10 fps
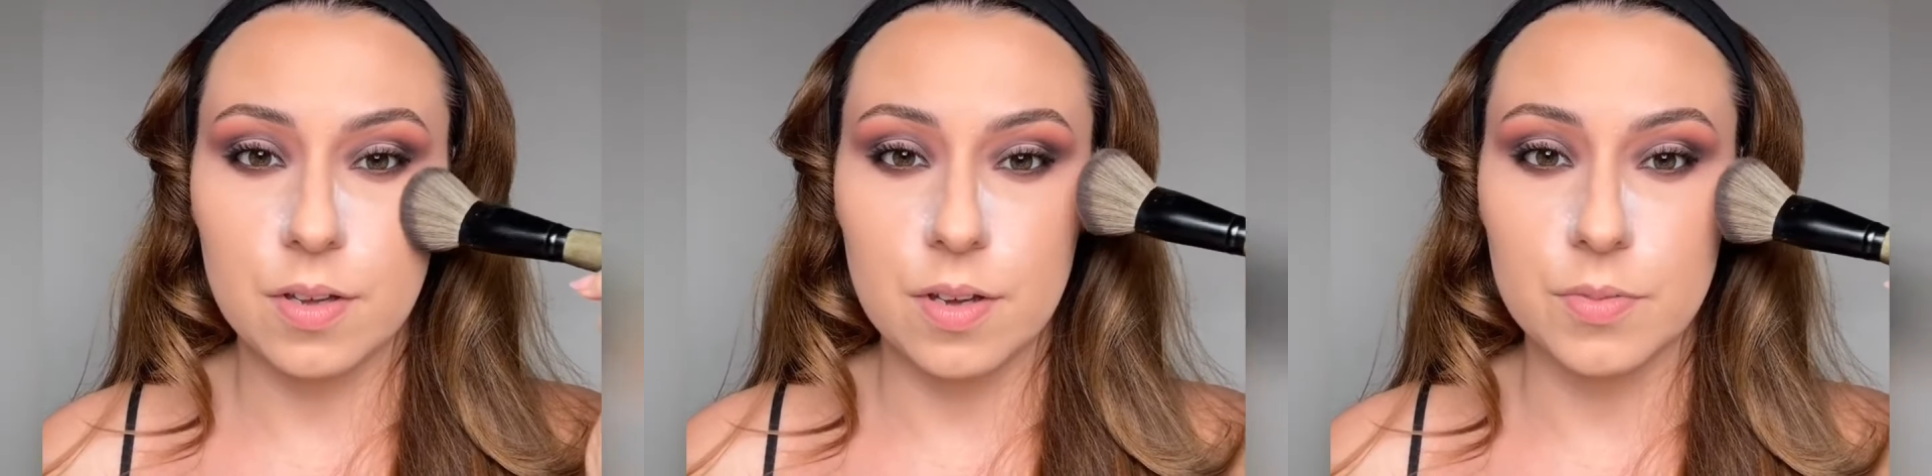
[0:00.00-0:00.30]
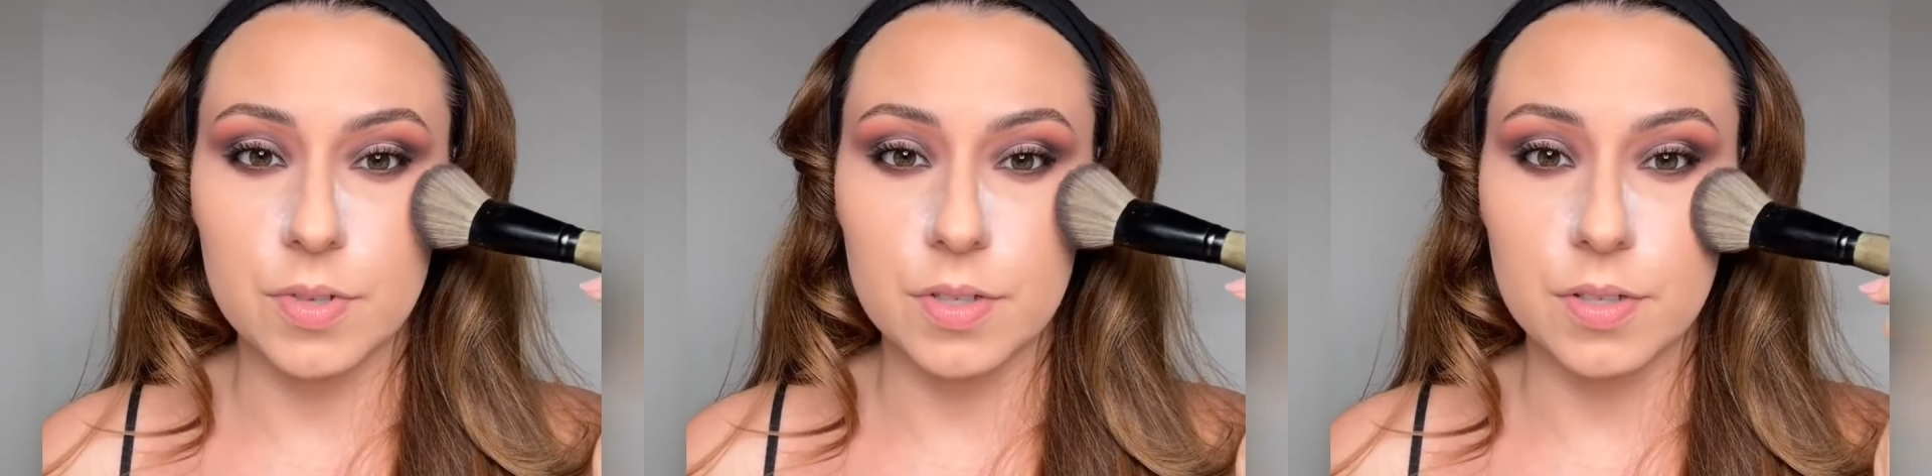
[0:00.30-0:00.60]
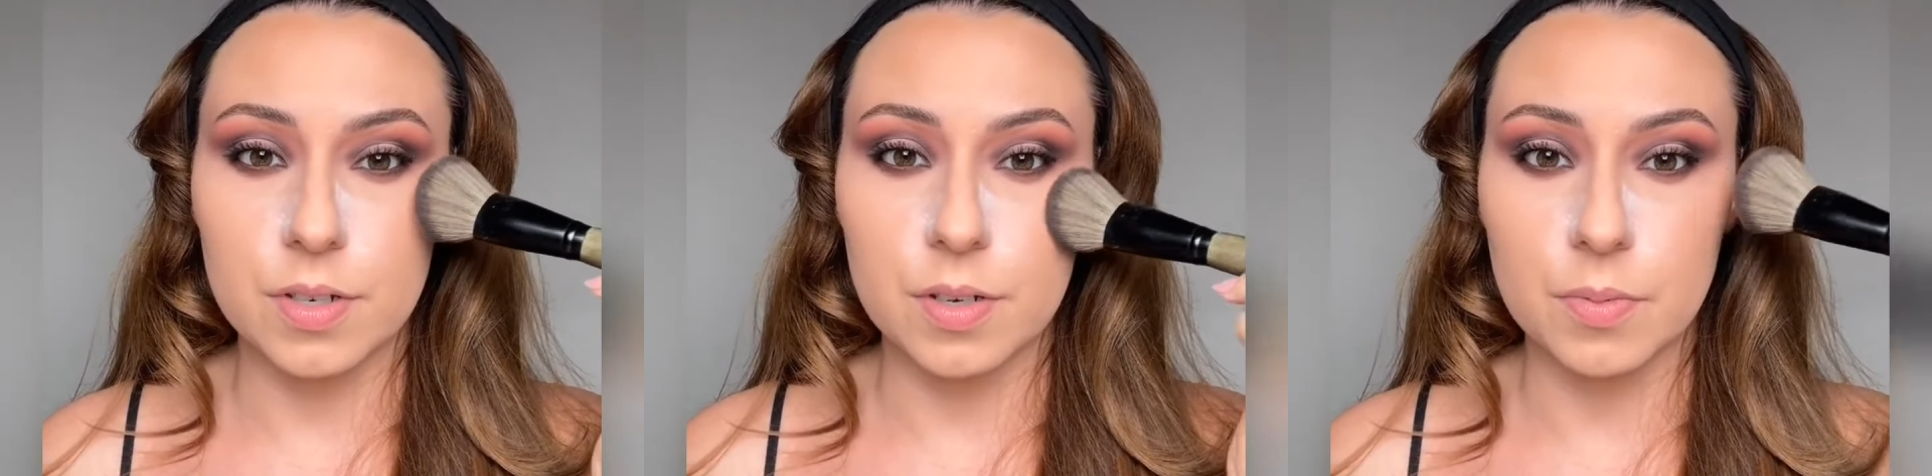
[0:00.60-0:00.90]
I'm just
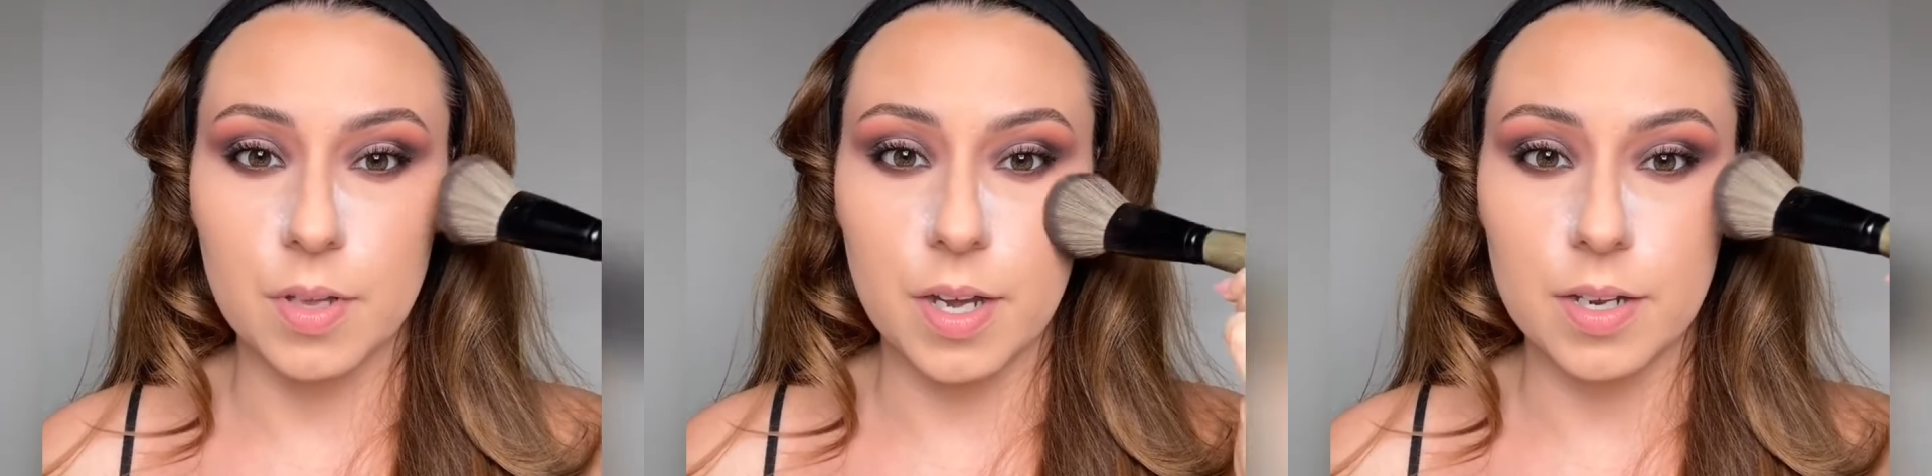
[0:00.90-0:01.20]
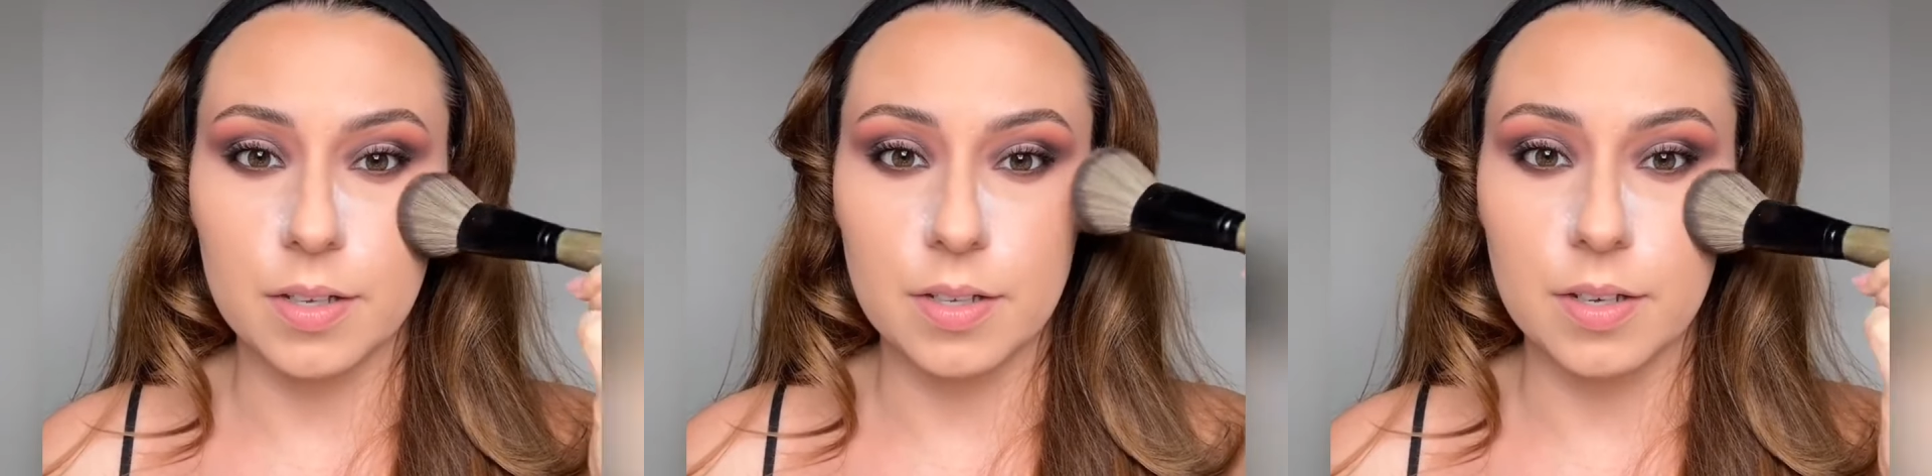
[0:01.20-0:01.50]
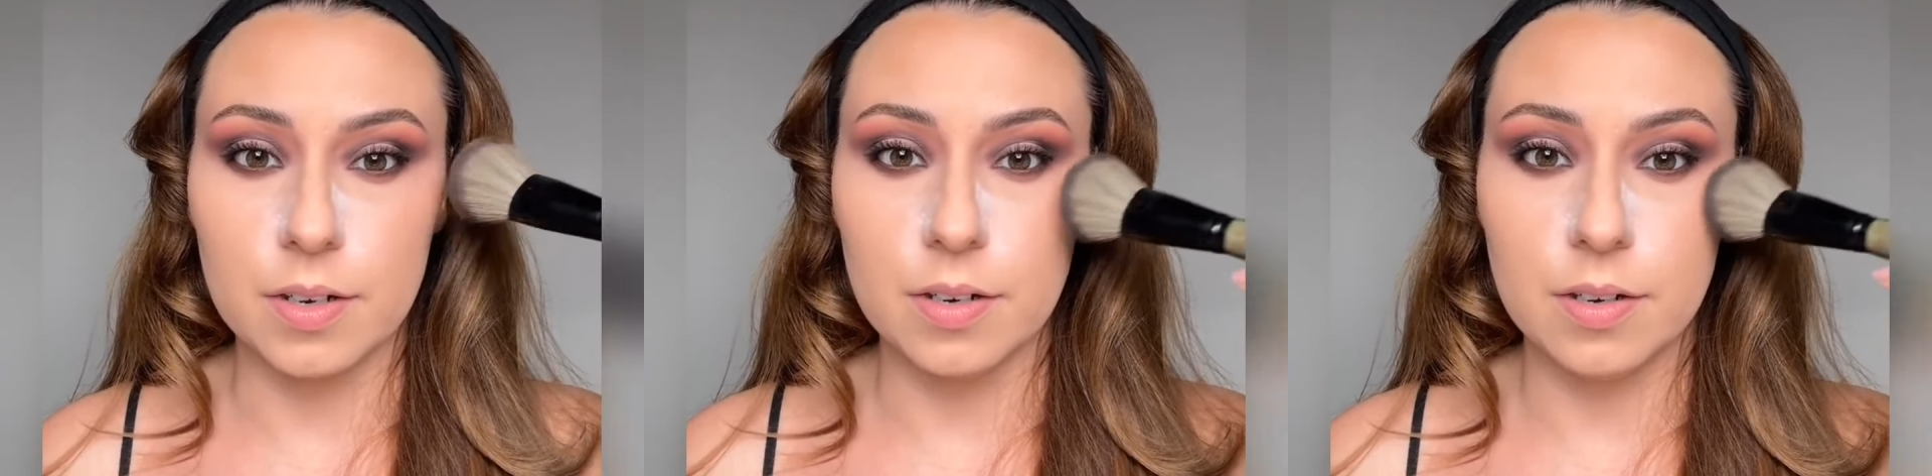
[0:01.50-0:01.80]
going to apply it
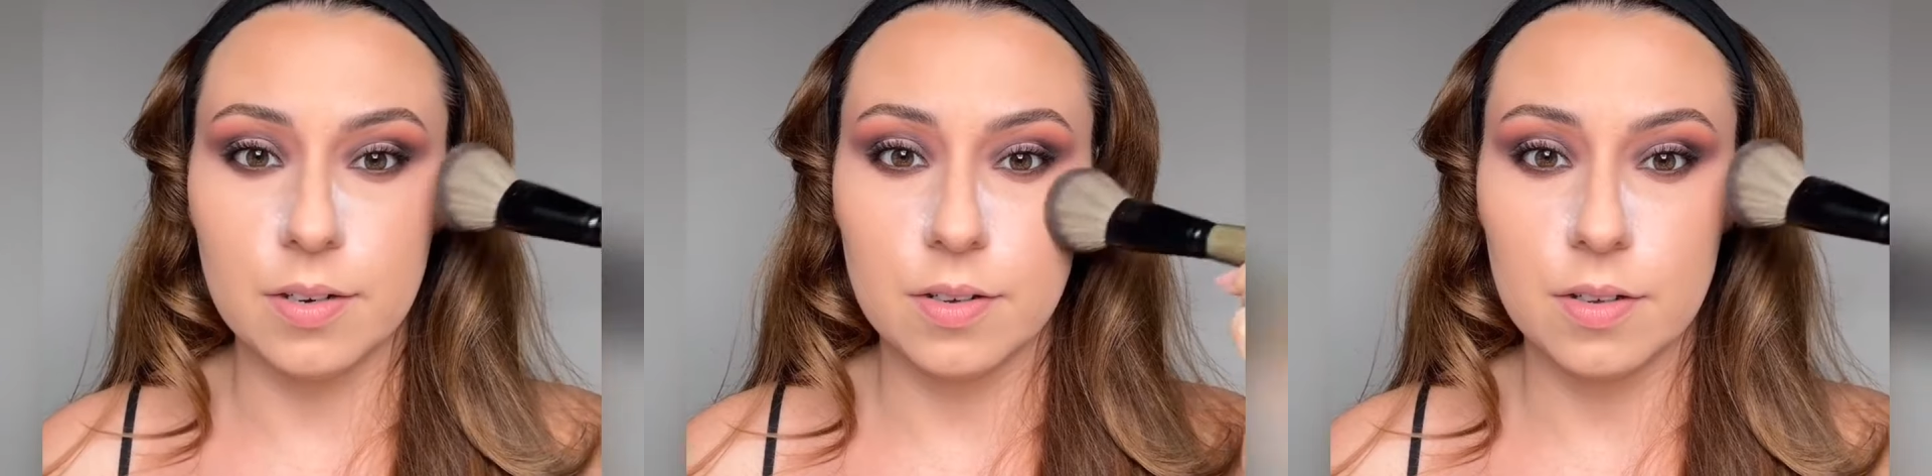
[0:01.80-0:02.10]
here.